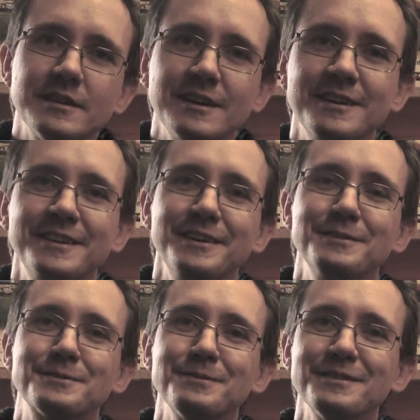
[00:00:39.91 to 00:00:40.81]
and
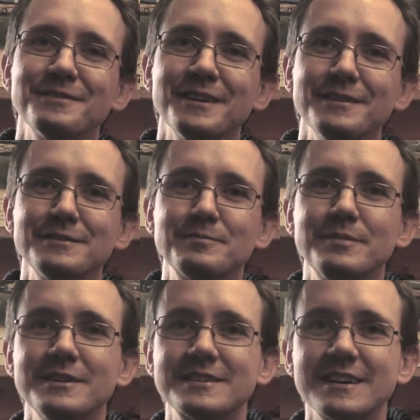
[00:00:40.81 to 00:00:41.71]
use one of those,
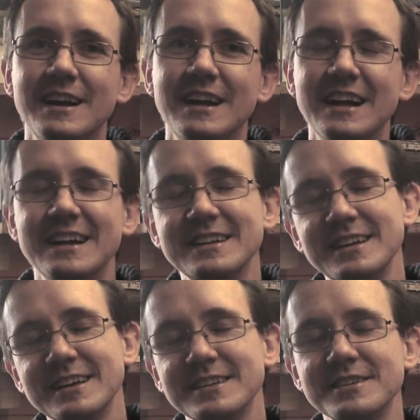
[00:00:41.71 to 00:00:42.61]
but in the
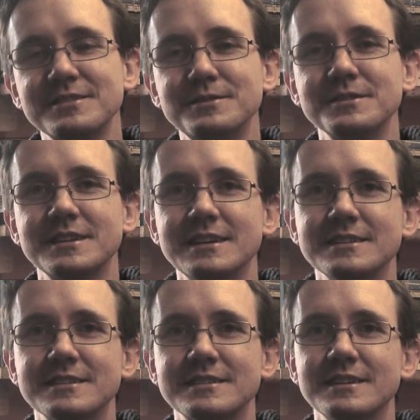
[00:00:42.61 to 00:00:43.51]
end I saw
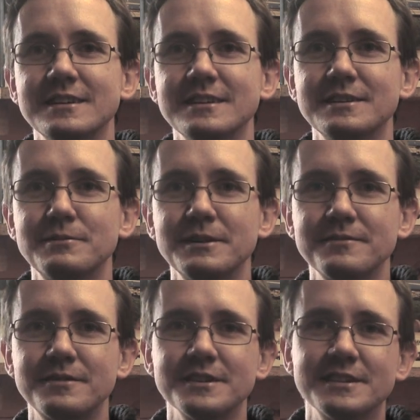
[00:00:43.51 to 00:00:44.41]
sense. Uh, I went
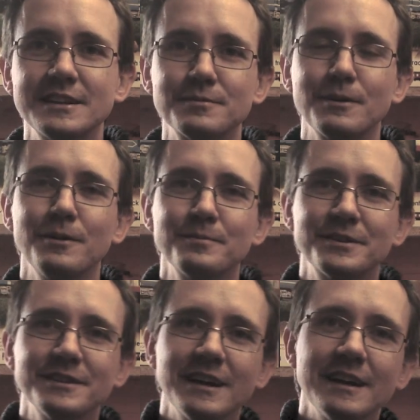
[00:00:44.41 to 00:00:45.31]
for a sensible
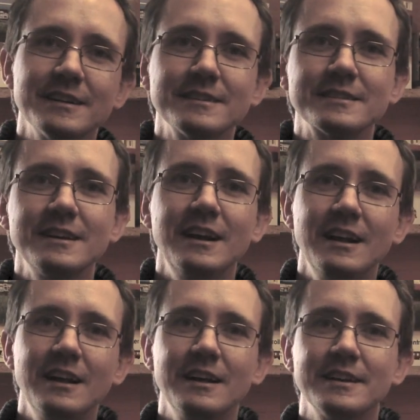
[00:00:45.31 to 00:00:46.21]
option and
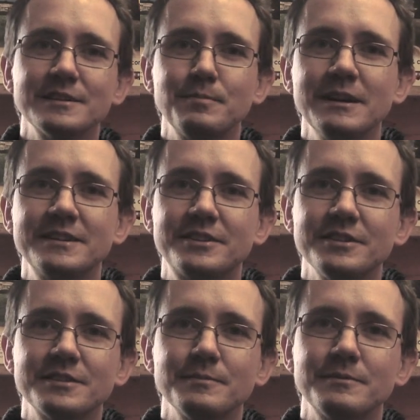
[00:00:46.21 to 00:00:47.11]
there's a place
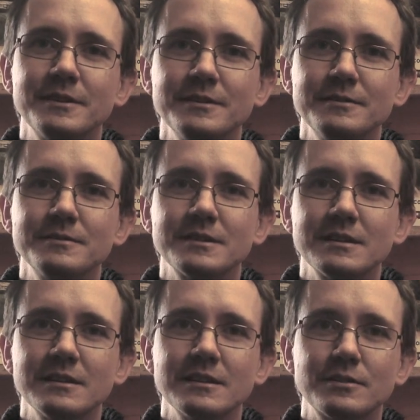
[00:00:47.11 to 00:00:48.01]
just up the road
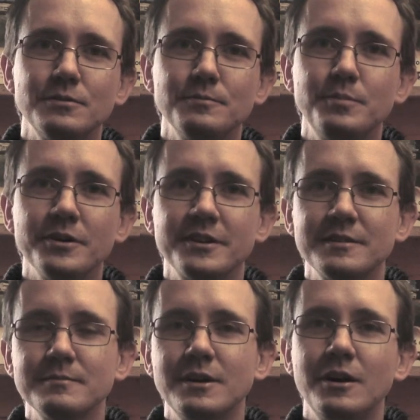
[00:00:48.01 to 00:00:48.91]
called
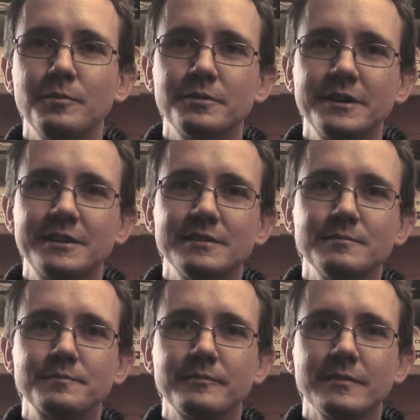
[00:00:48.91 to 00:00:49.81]
Bodenham
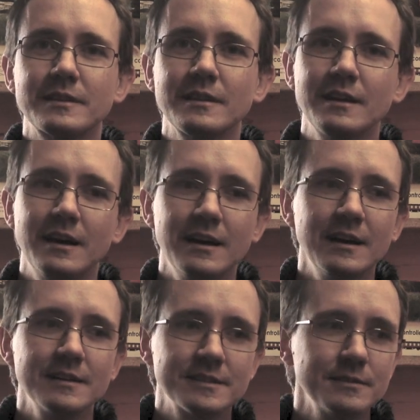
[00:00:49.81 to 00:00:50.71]
Arboretum,
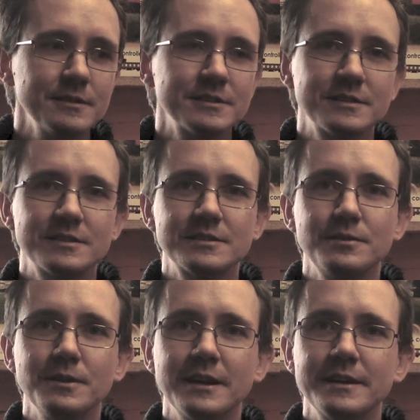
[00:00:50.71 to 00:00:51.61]
uh, so I
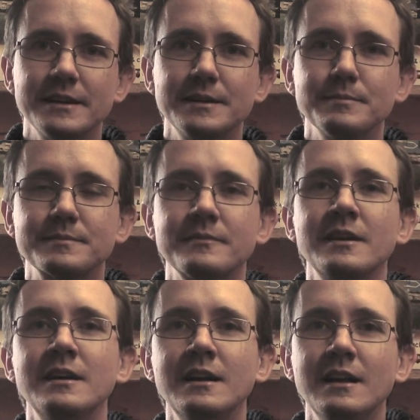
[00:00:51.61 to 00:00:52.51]
stole that name,
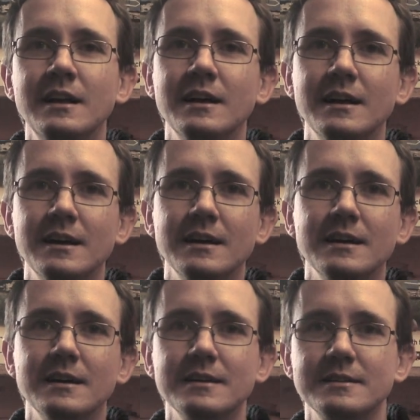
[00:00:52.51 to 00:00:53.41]

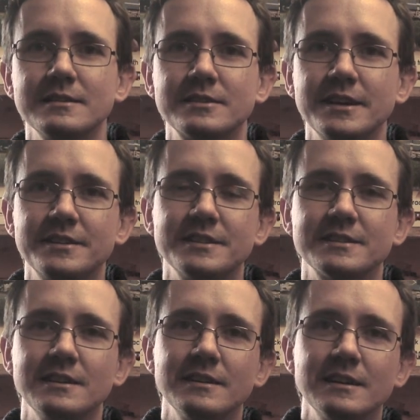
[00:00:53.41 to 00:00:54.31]
uh, changed it
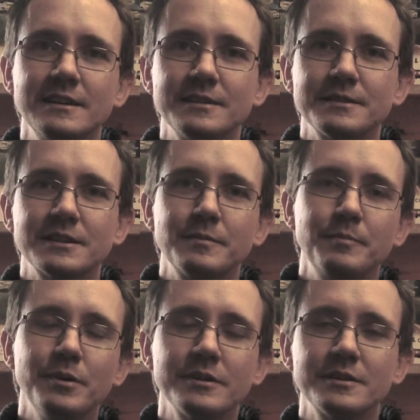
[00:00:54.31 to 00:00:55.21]
slightly so it's going to be
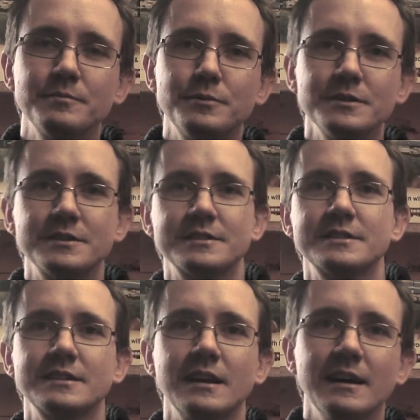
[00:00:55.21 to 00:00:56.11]
Bodenham
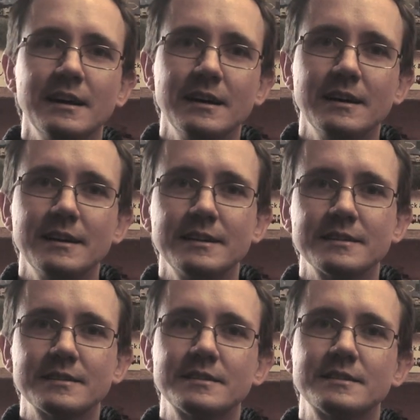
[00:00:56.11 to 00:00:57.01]
Woods, uh, and
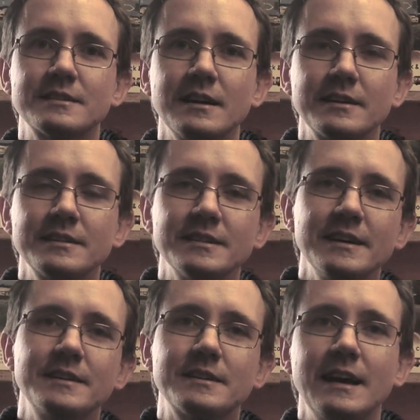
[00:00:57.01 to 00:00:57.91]
it's I can
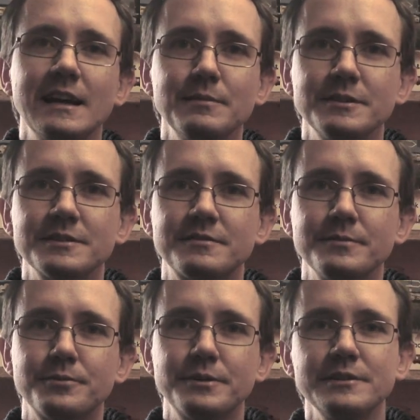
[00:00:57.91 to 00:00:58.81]
take elements from
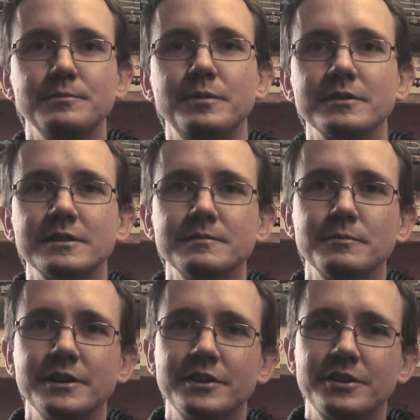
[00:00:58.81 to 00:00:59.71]
the real Bodenham,
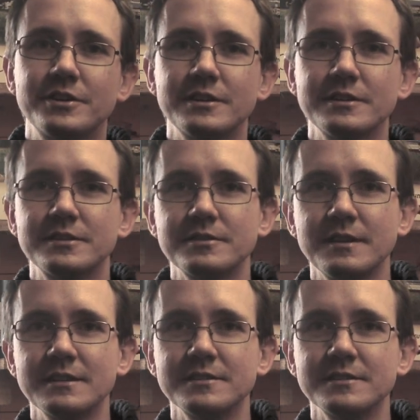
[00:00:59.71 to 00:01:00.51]
which sort of has